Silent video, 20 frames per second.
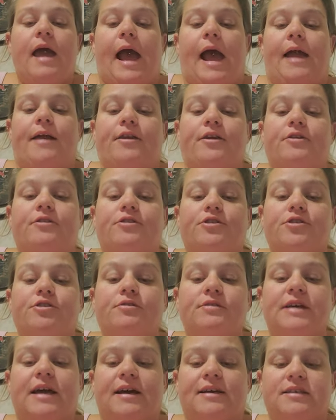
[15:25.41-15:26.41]
and you do
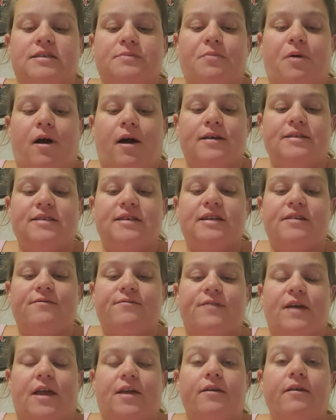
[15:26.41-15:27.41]
test
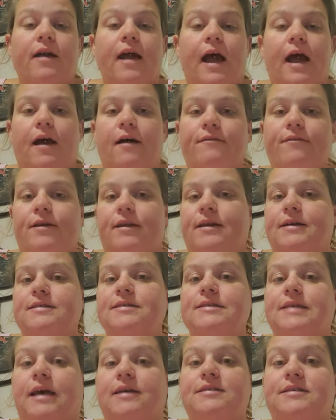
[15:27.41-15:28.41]
positive that you have an
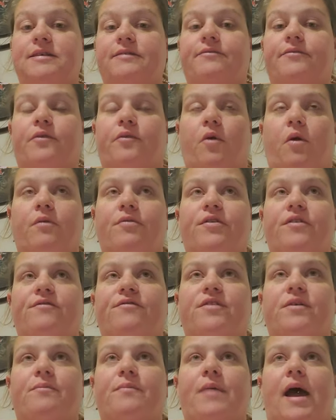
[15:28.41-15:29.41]
excessive growth
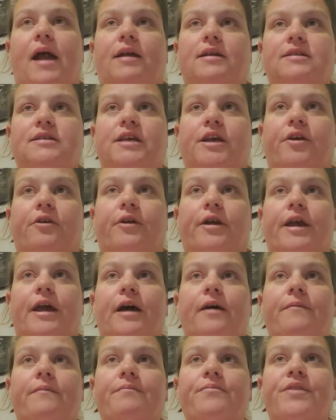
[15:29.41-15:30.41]
of the
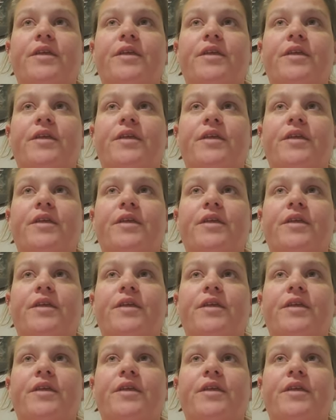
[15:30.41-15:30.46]
bacteria